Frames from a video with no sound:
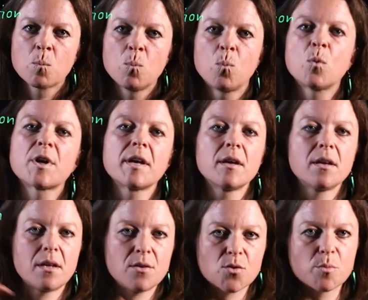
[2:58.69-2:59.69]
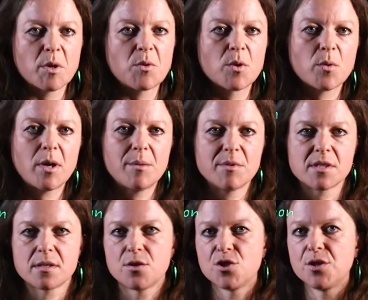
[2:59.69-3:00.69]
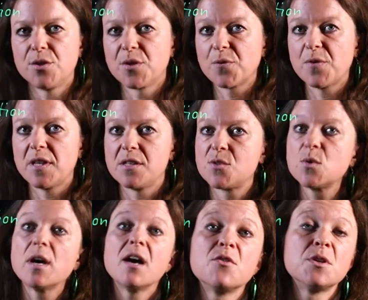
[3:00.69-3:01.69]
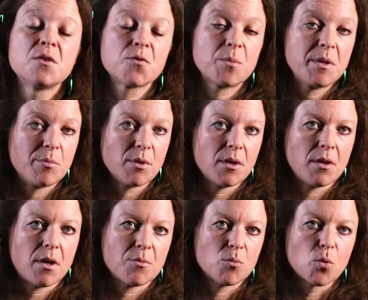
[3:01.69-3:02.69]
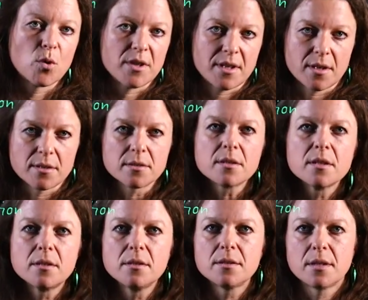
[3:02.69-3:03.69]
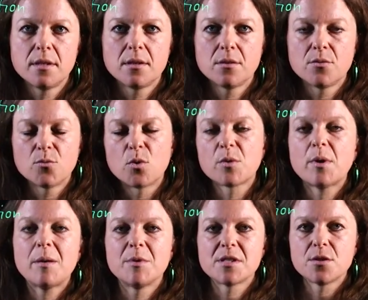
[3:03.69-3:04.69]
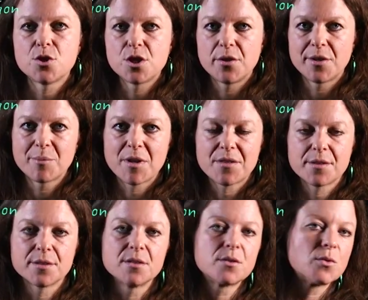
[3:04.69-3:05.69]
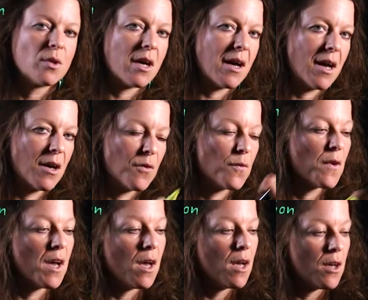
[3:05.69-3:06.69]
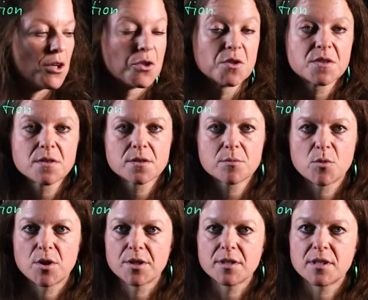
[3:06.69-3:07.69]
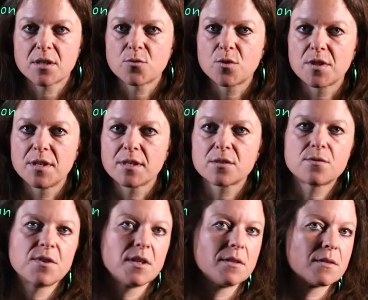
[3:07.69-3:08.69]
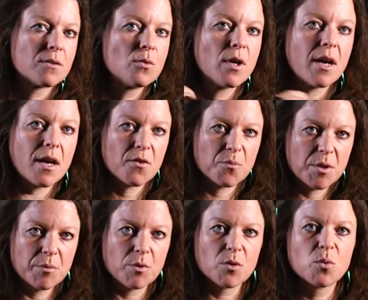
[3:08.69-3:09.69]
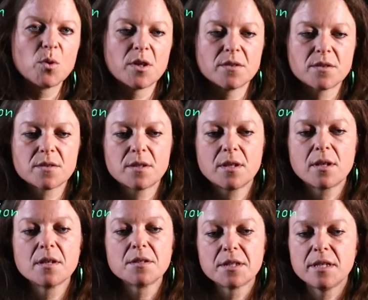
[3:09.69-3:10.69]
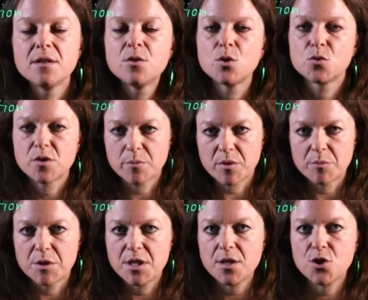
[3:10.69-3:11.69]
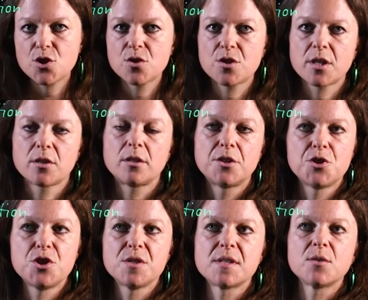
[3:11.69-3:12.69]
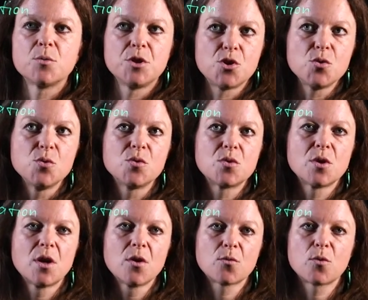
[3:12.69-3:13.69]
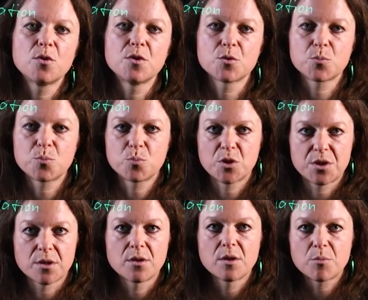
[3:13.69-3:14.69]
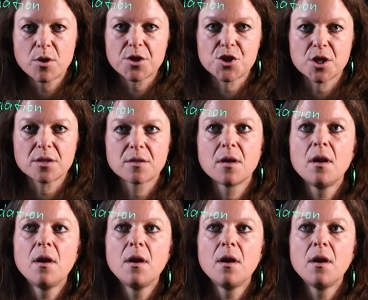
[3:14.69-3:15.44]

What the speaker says: When I enter my requirements engineering phase, do I enough people on board that are skilled in requirements engineering methods? Do I have a good system architect for the next phase? Do I have people who are skilled in those implementation technologies that we choose for this particular project?